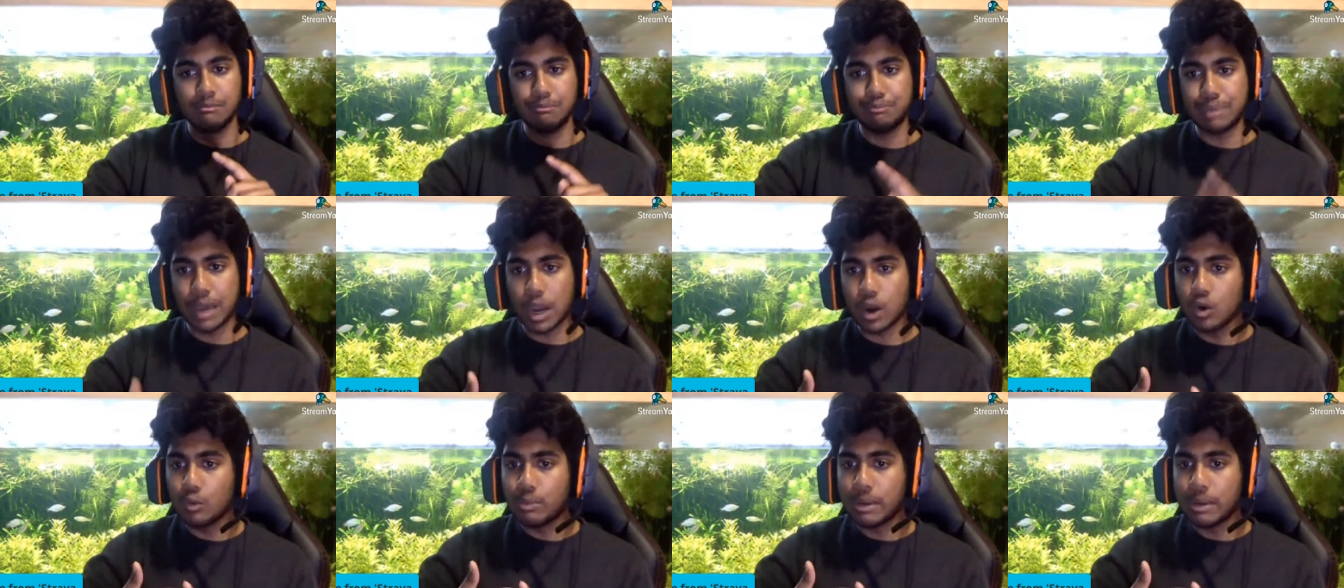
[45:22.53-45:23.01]

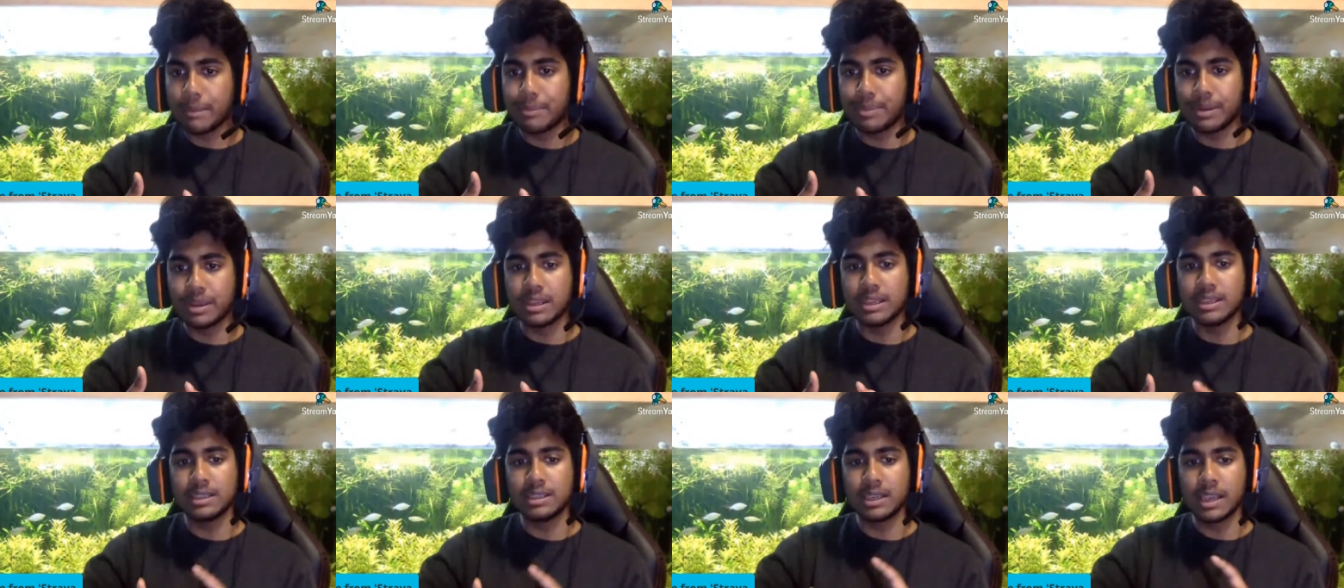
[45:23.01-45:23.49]
bell
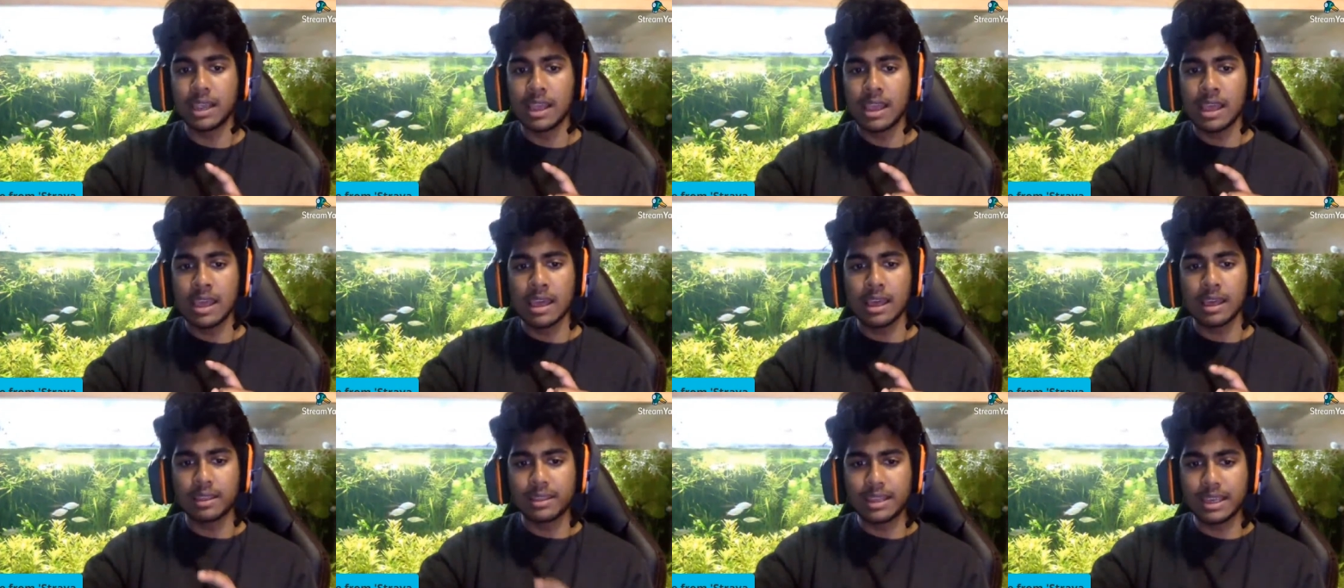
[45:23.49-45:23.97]
peppers,
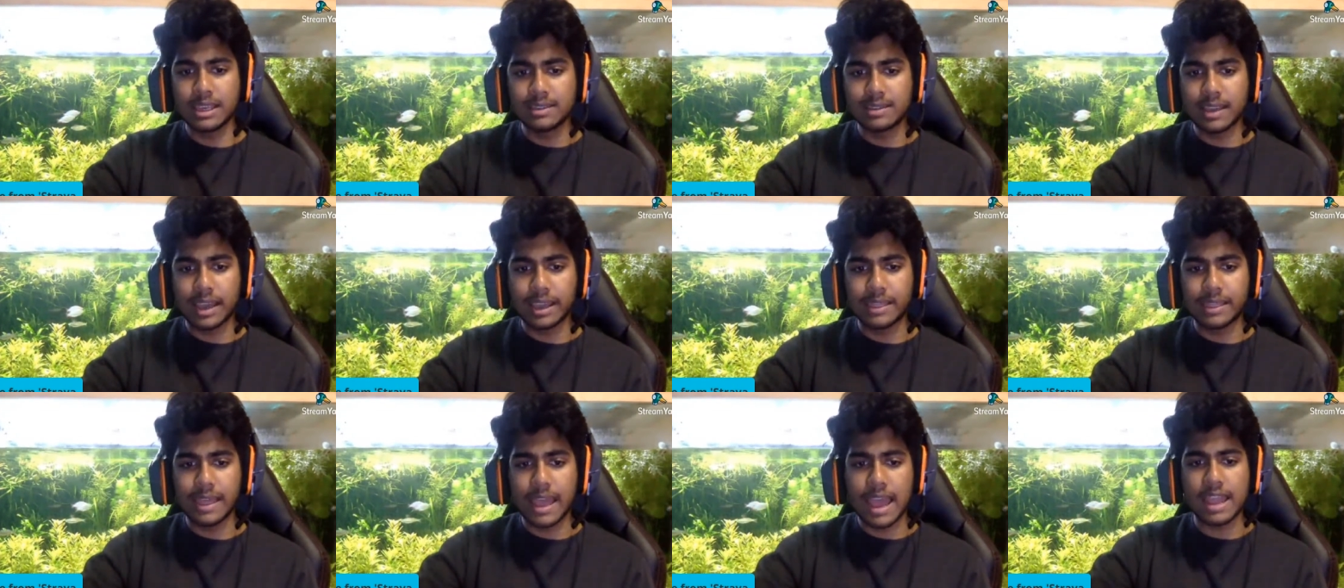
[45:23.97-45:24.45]
things
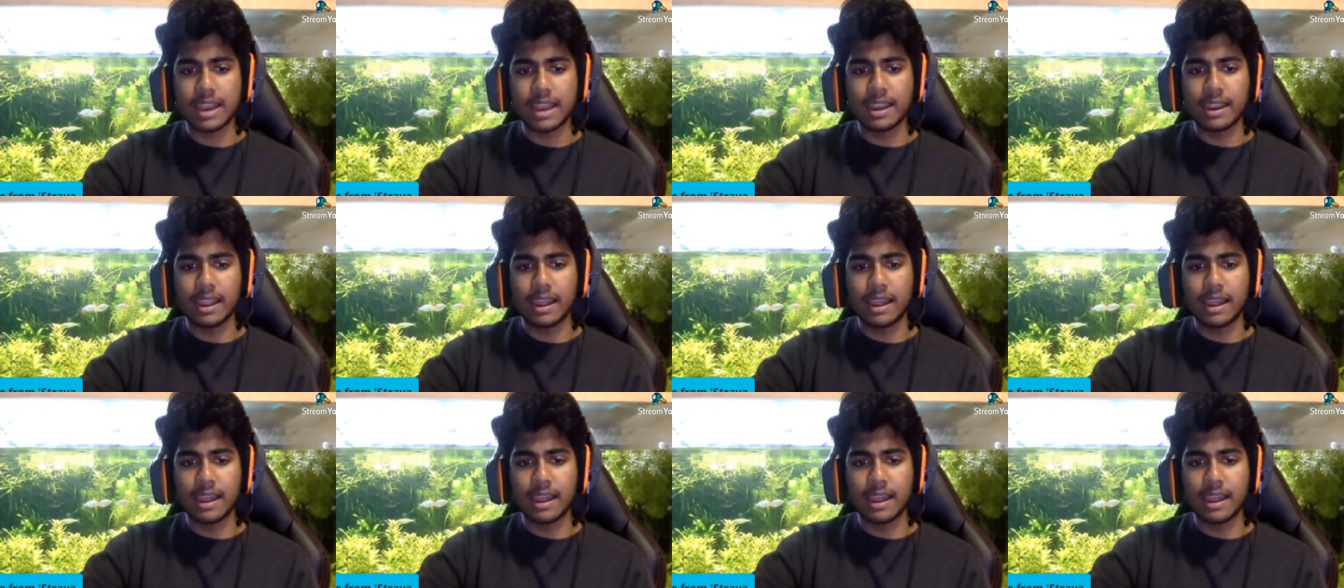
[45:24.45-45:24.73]
like that.